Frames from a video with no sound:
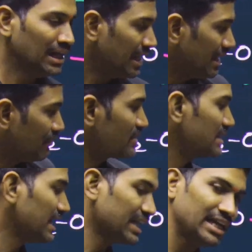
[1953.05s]
If
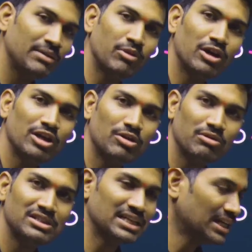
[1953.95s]
serine molecule
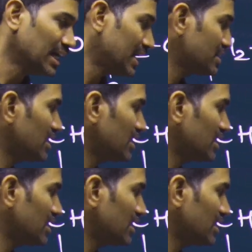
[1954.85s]
is attached,